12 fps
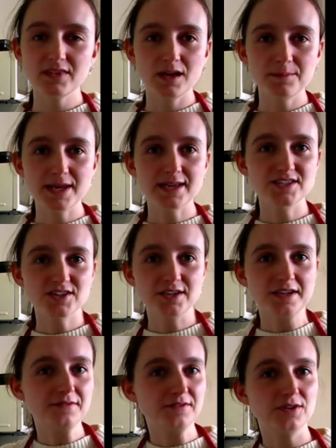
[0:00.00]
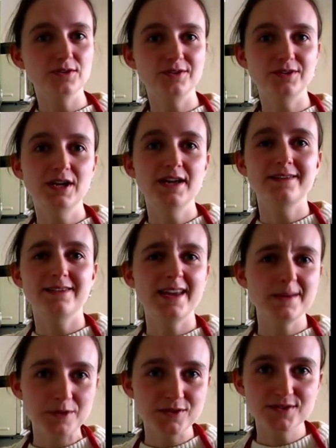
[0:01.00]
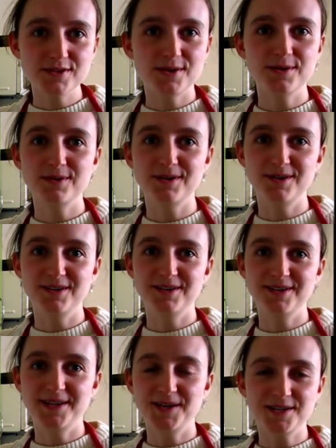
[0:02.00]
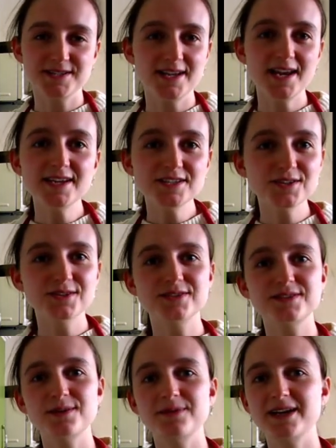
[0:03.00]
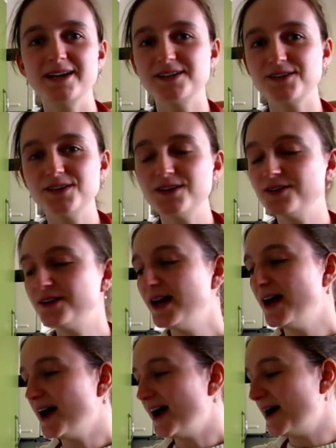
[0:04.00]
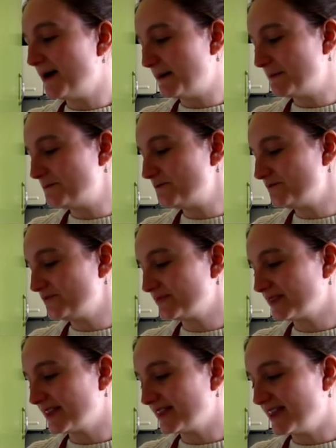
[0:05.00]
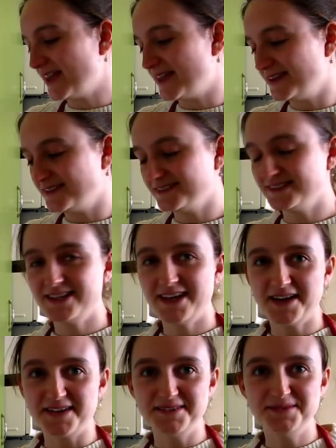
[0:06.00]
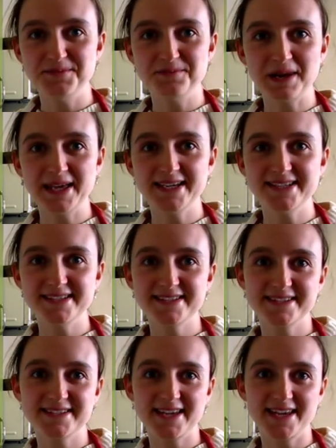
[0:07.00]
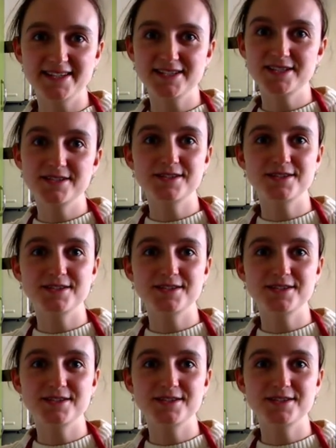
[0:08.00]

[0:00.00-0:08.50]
making chutney for your neighbours who are in isolation or something, I don't know, then yeah, please send